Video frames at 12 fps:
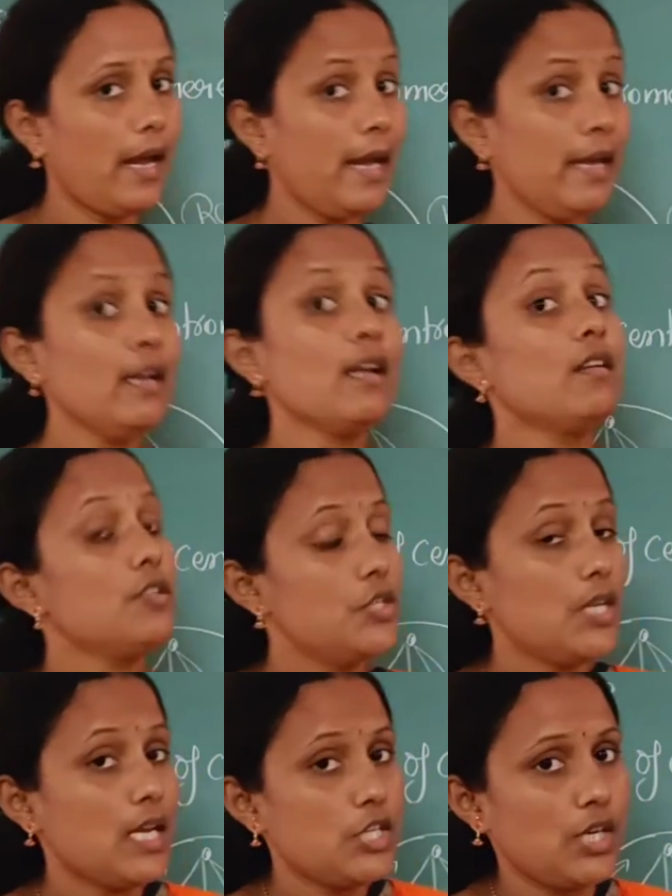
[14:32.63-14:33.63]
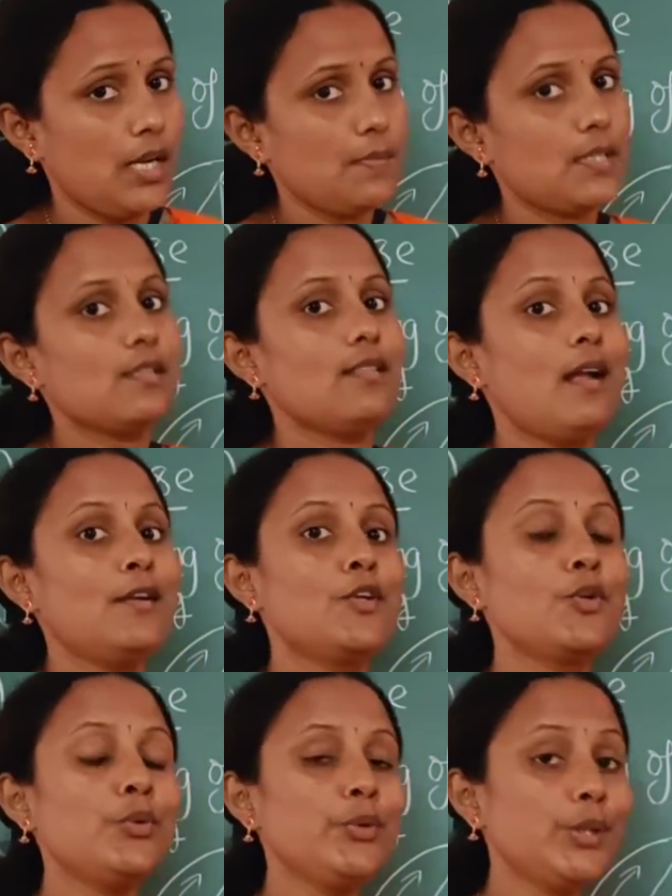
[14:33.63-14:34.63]
and J shapes.
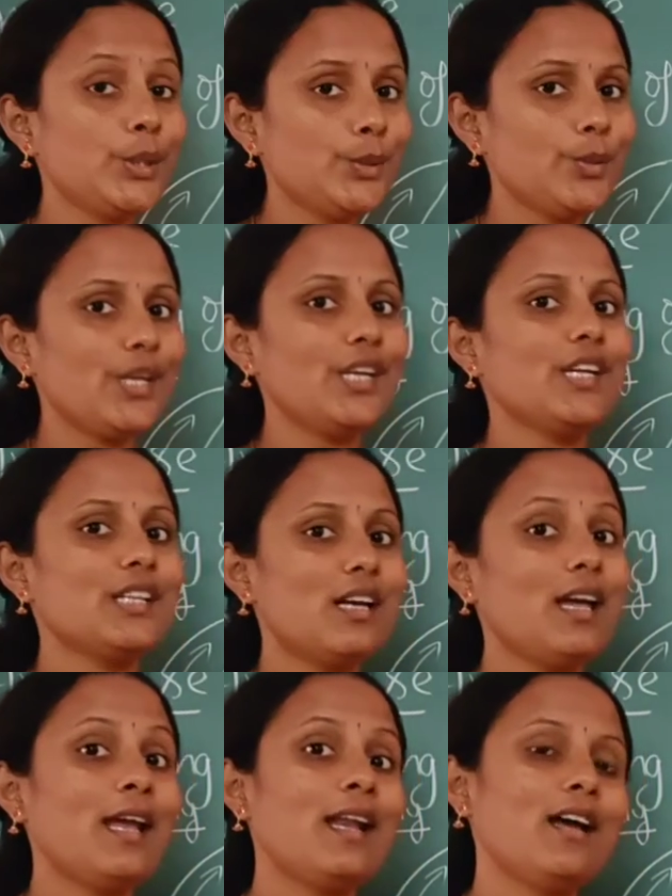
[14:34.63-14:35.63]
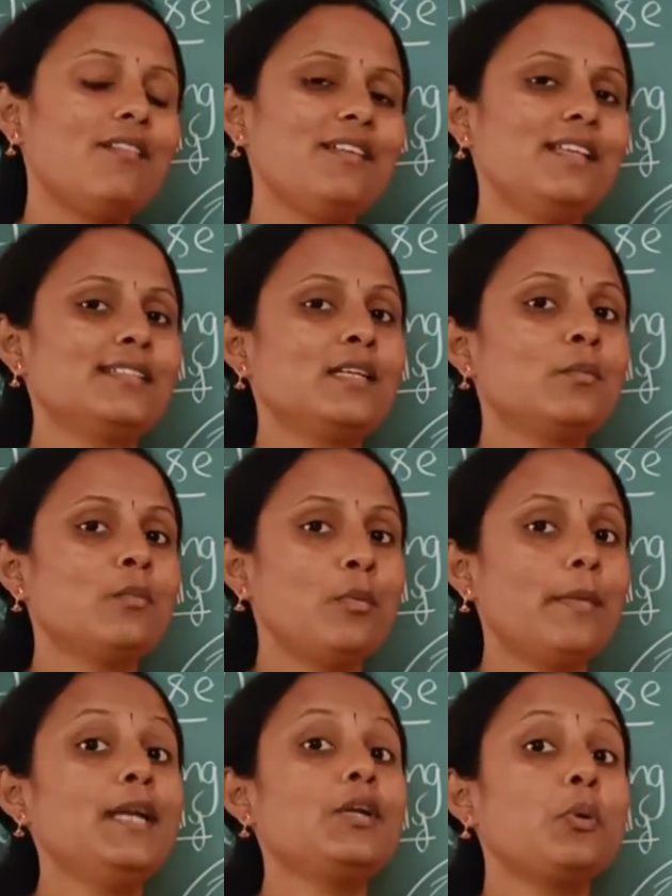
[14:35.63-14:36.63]
That too during the anaphasic
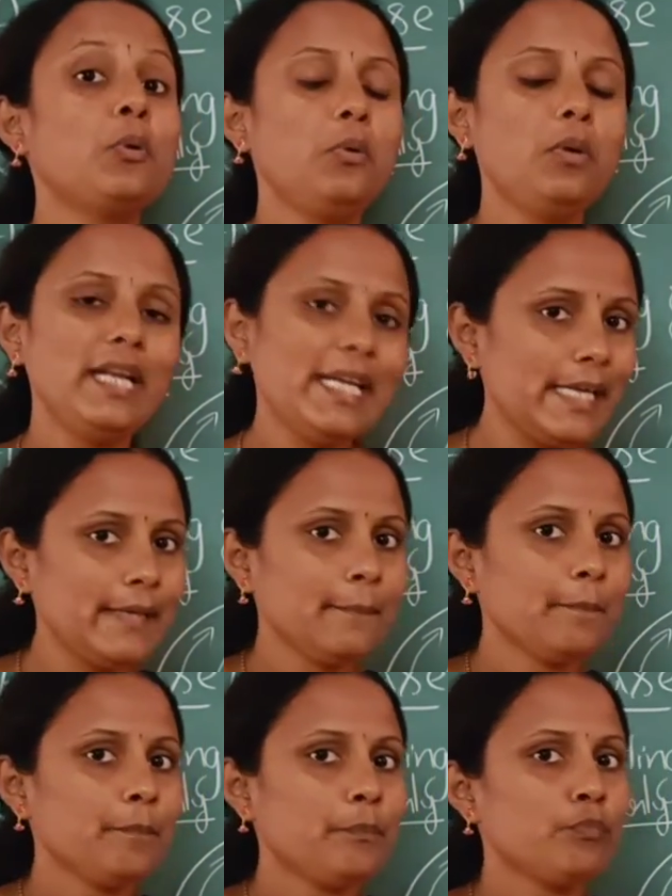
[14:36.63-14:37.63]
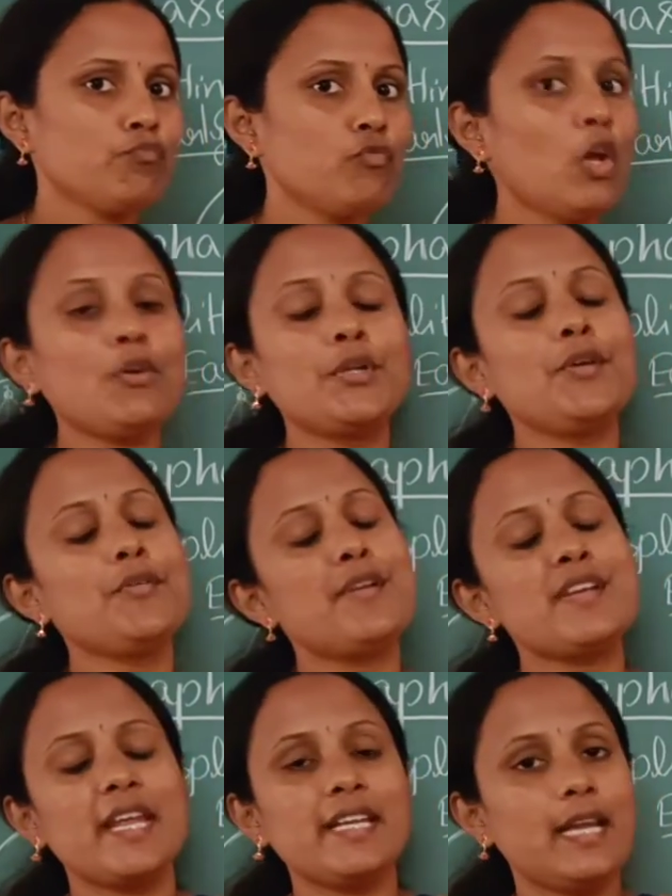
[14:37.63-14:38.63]
movement only, not
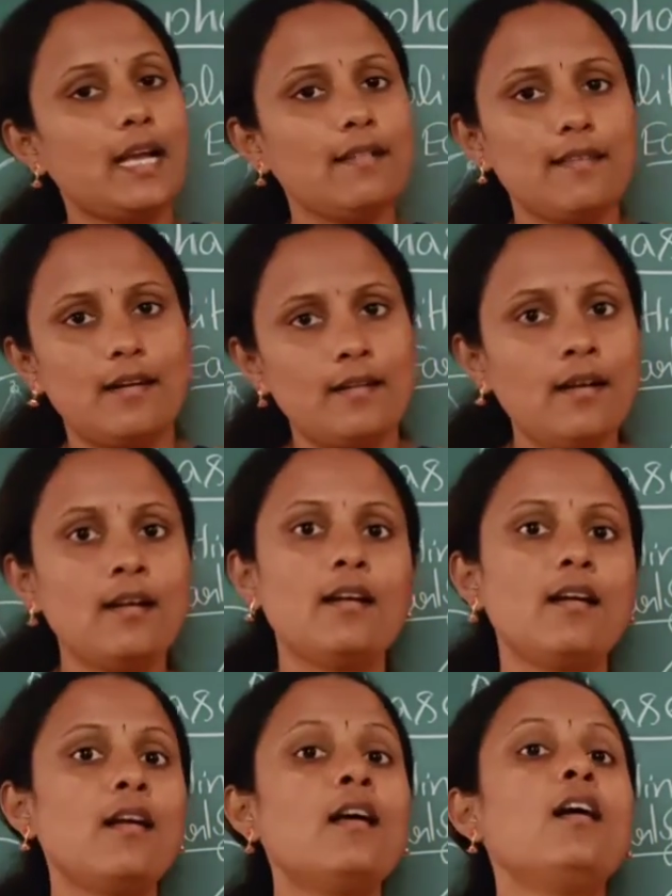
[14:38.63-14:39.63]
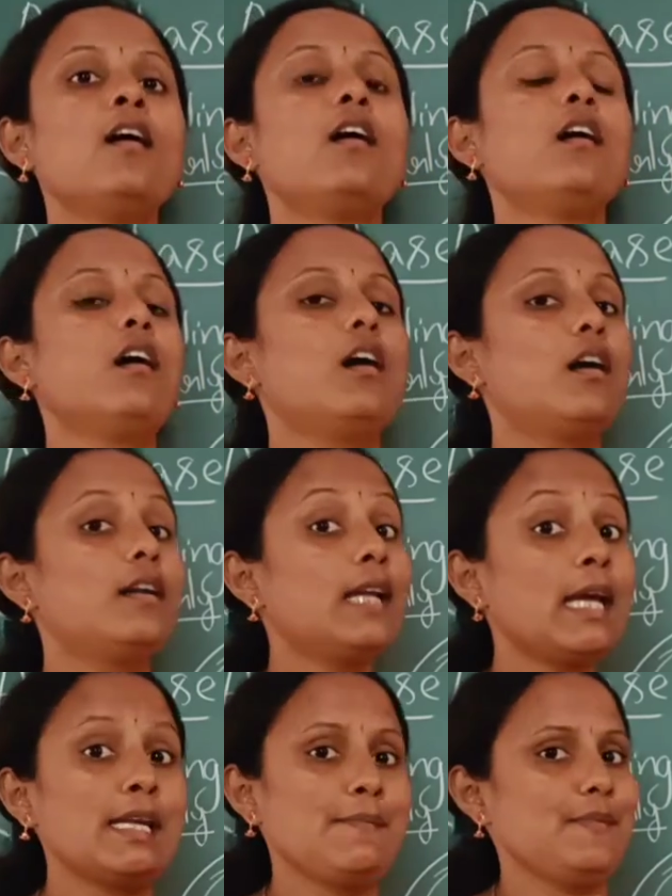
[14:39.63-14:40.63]
during any other
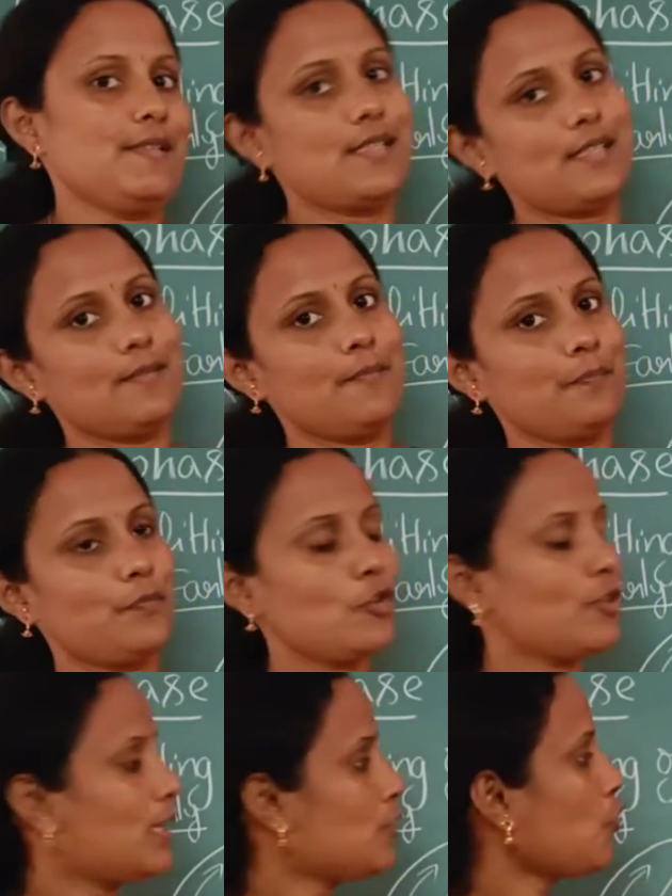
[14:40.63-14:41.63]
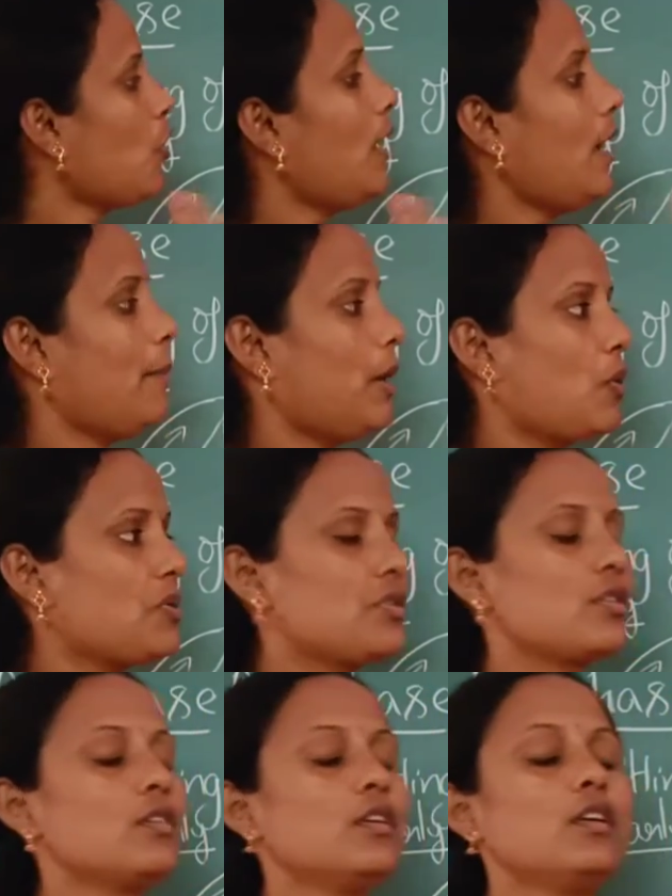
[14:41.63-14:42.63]
times. So that's all about